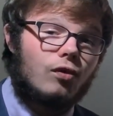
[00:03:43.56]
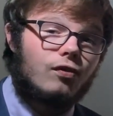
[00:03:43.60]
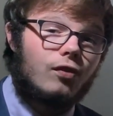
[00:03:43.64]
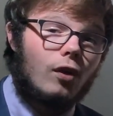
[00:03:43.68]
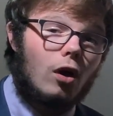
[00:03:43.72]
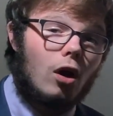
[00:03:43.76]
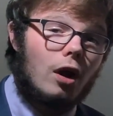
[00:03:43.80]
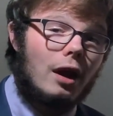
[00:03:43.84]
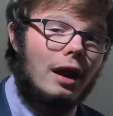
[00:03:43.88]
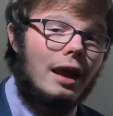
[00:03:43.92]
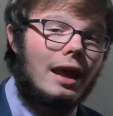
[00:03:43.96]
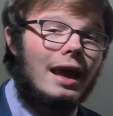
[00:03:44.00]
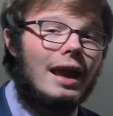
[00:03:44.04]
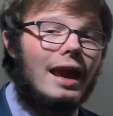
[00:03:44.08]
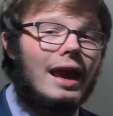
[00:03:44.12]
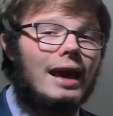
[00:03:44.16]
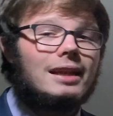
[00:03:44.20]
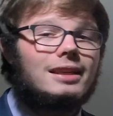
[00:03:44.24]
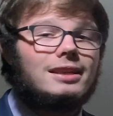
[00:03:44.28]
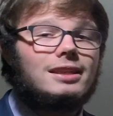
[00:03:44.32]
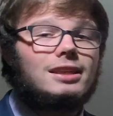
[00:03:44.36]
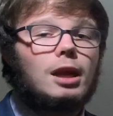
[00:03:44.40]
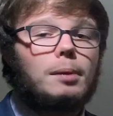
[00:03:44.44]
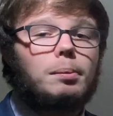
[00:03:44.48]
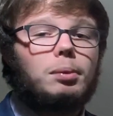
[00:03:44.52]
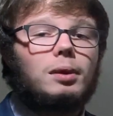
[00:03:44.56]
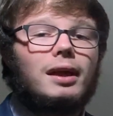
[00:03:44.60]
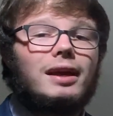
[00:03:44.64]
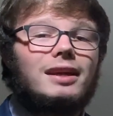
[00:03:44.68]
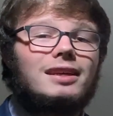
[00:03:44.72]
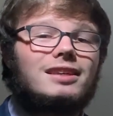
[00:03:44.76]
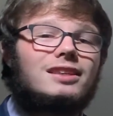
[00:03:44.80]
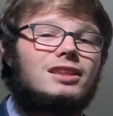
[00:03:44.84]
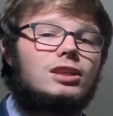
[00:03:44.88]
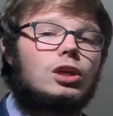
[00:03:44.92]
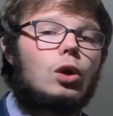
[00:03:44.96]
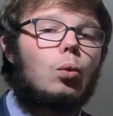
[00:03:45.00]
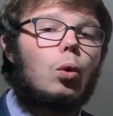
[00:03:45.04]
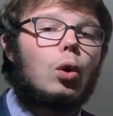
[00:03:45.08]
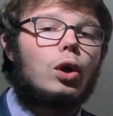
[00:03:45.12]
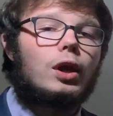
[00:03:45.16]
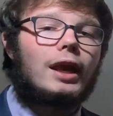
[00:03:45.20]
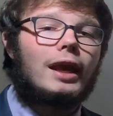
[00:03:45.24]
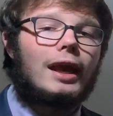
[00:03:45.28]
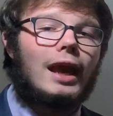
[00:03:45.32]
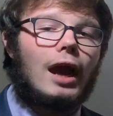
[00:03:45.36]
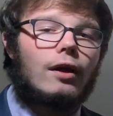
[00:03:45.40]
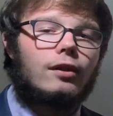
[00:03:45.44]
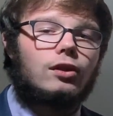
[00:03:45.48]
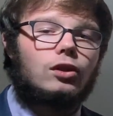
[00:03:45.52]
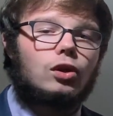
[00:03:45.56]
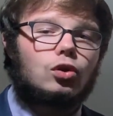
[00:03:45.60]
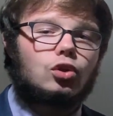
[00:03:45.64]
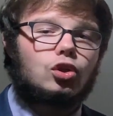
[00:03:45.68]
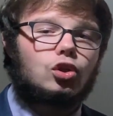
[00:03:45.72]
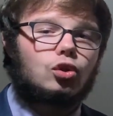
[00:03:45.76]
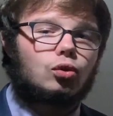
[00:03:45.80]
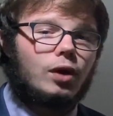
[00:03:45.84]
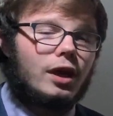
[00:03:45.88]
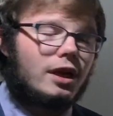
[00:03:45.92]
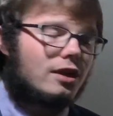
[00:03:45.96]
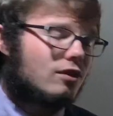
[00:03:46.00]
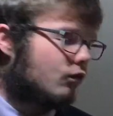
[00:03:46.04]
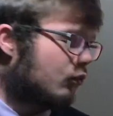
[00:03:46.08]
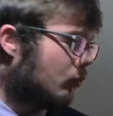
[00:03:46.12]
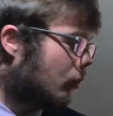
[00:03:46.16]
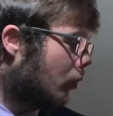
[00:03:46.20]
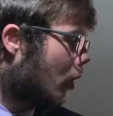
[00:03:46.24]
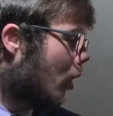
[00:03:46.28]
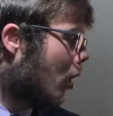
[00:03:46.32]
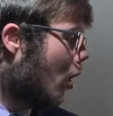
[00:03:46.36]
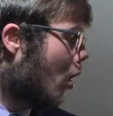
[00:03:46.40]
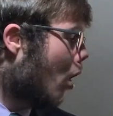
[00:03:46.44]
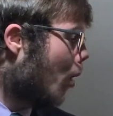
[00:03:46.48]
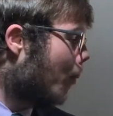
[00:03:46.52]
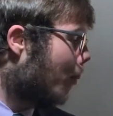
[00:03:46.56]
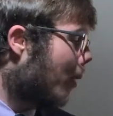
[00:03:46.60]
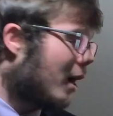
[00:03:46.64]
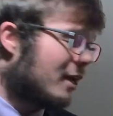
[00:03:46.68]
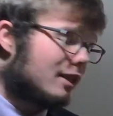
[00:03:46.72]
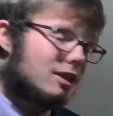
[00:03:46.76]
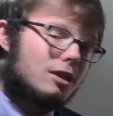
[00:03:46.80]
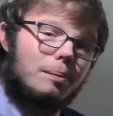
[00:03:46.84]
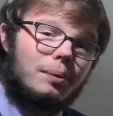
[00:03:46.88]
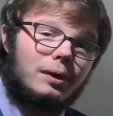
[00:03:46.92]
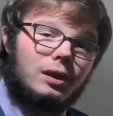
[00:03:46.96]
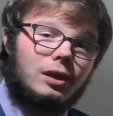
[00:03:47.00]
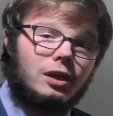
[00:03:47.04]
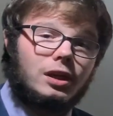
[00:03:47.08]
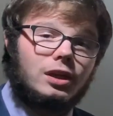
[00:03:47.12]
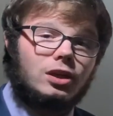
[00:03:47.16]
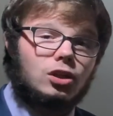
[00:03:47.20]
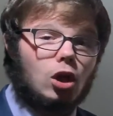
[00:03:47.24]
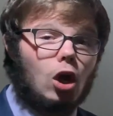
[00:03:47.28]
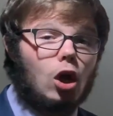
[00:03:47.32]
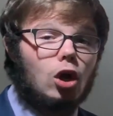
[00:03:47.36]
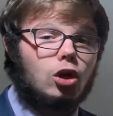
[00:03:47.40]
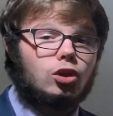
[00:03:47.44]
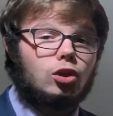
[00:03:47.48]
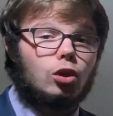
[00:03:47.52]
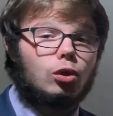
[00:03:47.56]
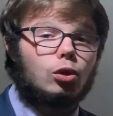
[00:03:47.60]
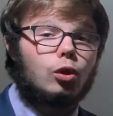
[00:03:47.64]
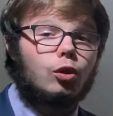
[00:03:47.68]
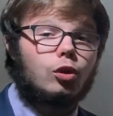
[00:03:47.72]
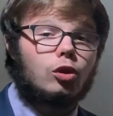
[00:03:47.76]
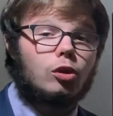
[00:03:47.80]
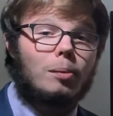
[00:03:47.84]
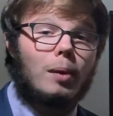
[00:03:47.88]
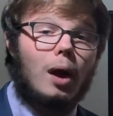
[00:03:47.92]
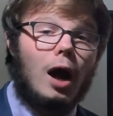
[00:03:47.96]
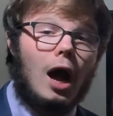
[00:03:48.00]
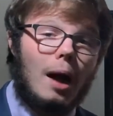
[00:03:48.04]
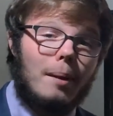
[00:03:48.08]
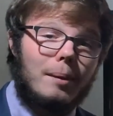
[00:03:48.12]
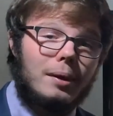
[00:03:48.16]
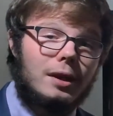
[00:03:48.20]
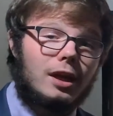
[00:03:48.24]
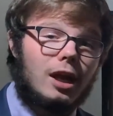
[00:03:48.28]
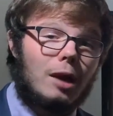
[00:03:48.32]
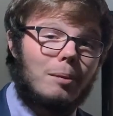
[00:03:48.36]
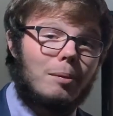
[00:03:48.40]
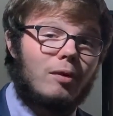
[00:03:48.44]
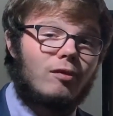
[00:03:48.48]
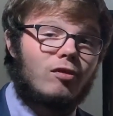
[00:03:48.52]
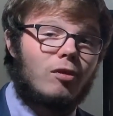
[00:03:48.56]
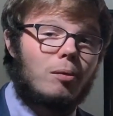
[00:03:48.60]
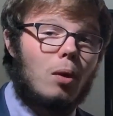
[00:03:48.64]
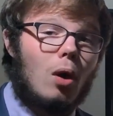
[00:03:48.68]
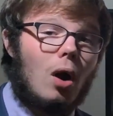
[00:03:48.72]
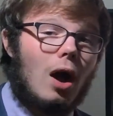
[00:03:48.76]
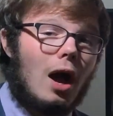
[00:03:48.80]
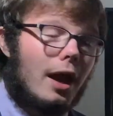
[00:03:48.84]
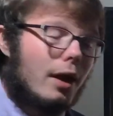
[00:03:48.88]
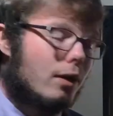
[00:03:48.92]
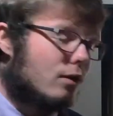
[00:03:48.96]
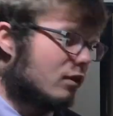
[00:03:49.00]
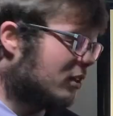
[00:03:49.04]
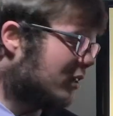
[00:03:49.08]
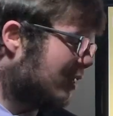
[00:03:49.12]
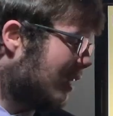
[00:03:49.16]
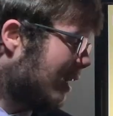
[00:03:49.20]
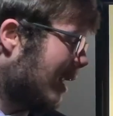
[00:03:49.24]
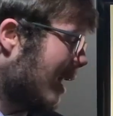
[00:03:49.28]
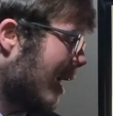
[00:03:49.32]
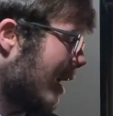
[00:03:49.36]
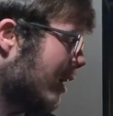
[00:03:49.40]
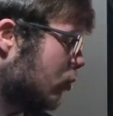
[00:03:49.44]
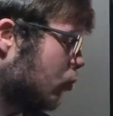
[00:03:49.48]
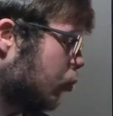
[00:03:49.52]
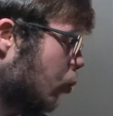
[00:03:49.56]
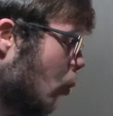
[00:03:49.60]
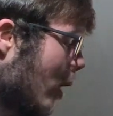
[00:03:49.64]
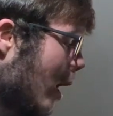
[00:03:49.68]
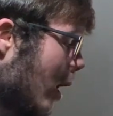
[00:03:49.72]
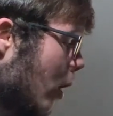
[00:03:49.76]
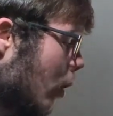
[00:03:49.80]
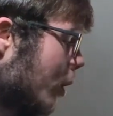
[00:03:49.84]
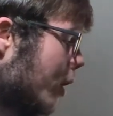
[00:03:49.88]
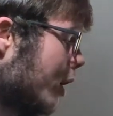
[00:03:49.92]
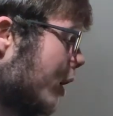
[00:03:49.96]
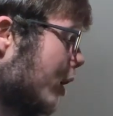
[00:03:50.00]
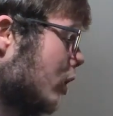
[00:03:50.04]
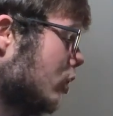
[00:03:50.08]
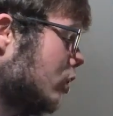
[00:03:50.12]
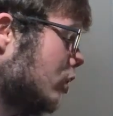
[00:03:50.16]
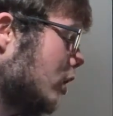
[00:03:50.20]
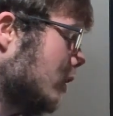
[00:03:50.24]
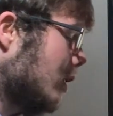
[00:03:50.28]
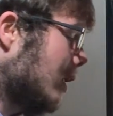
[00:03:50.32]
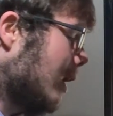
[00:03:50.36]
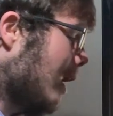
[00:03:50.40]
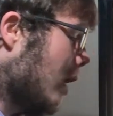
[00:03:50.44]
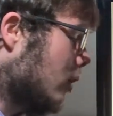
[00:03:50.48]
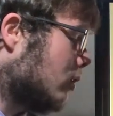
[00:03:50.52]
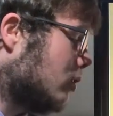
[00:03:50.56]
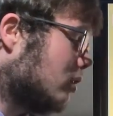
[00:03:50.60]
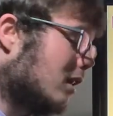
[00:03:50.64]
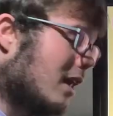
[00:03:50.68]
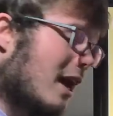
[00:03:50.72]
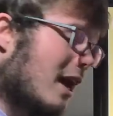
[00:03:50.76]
far. NCAA is still working out those transfer possibilities. Also, Luther Muhammad coming from Ohio State as well. Jalen House